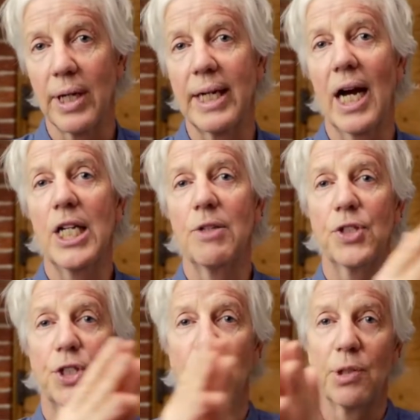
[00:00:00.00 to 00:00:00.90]
And now you've
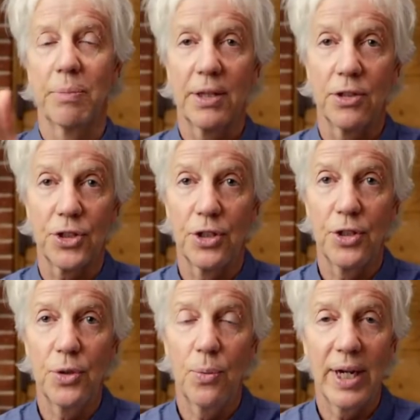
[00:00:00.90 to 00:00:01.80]
shown them that there's a
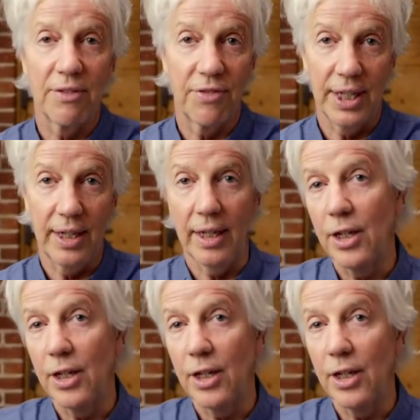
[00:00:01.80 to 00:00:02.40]
new way of thinking,